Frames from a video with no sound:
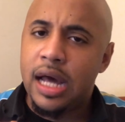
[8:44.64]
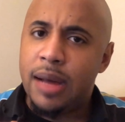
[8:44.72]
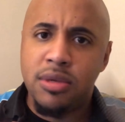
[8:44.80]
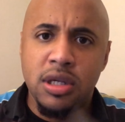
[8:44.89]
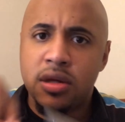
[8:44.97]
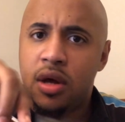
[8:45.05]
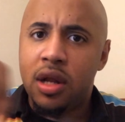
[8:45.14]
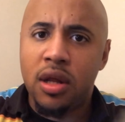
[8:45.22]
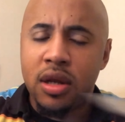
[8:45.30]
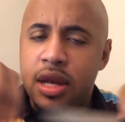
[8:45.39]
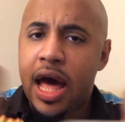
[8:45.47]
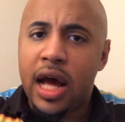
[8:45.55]
I'm just going
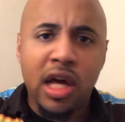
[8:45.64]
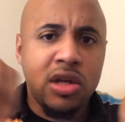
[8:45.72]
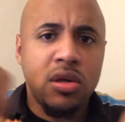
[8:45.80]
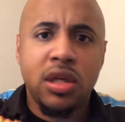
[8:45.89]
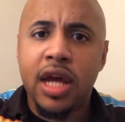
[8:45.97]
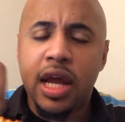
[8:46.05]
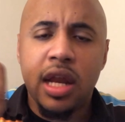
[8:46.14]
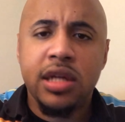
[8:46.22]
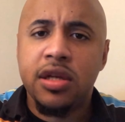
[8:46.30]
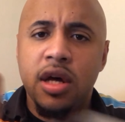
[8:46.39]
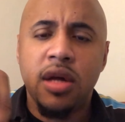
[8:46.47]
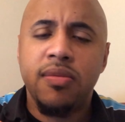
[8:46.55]
to not cut your steak.
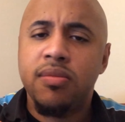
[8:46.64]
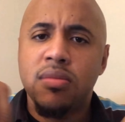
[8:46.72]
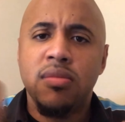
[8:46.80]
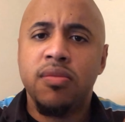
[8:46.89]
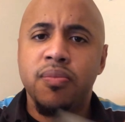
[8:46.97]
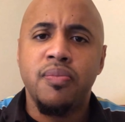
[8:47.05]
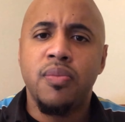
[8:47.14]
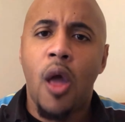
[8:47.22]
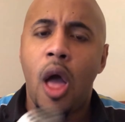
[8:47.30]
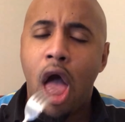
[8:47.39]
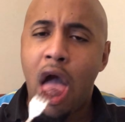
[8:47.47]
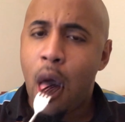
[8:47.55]
That's all.
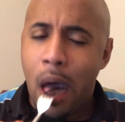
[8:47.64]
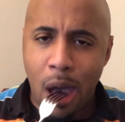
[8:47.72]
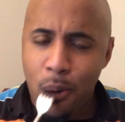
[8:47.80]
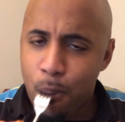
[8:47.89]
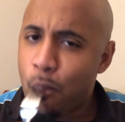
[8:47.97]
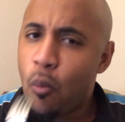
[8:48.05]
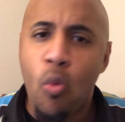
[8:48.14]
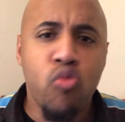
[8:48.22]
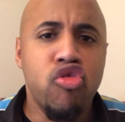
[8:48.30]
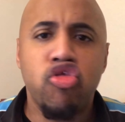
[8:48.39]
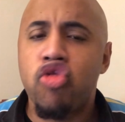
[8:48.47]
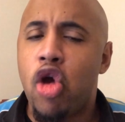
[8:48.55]

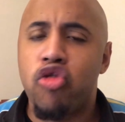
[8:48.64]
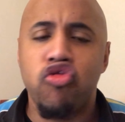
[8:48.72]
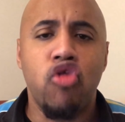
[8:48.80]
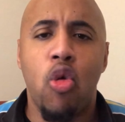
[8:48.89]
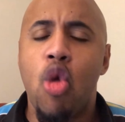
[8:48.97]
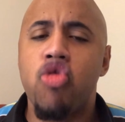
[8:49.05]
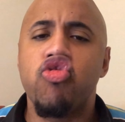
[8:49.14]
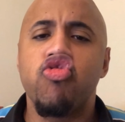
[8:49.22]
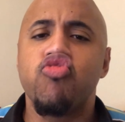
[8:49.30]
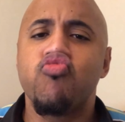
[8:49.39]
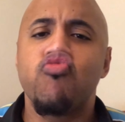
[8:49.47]
This steak is delicious.